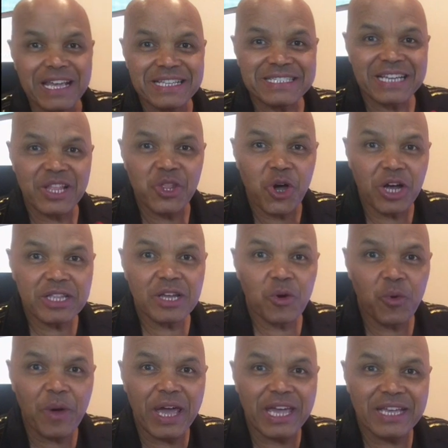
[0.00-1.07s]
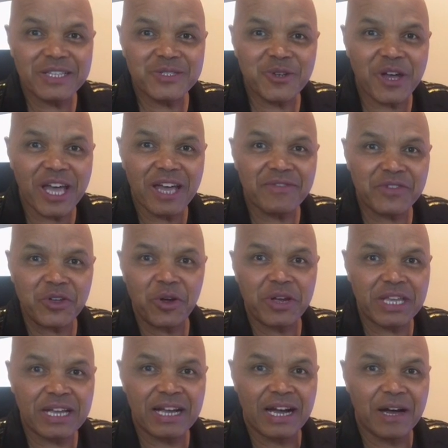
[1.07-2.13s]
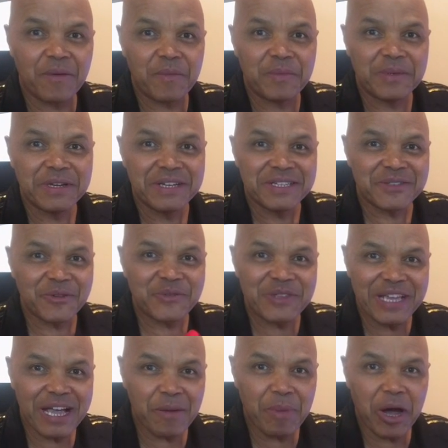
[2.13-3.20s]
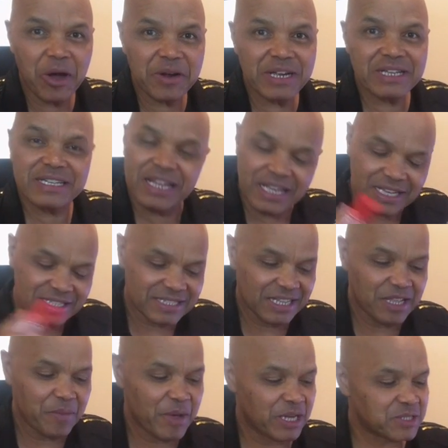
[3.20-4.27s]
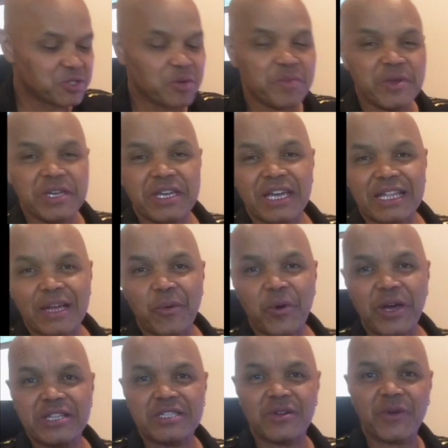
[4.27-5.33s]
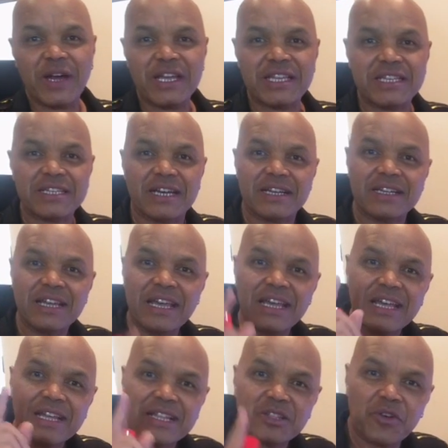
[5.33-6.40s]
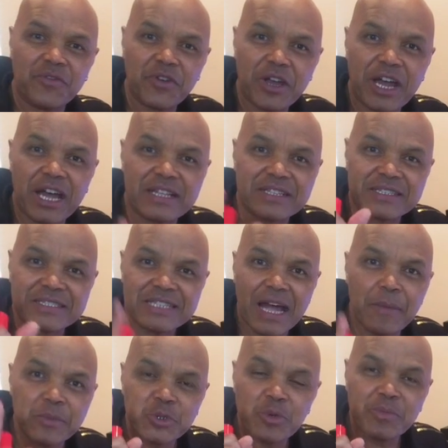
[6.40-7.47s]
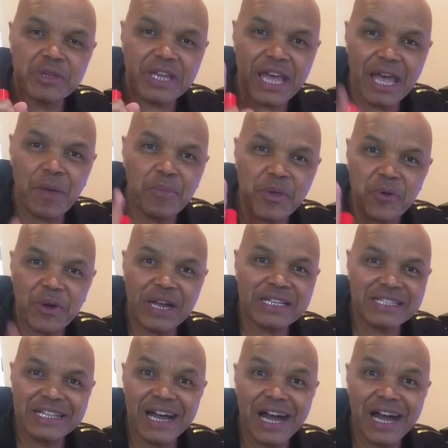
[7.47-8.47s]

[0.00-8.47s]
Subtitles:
it's another way to have your income. So think about it, send a message to me, and I'm waiting right here. Don't forget, it's time to be happy right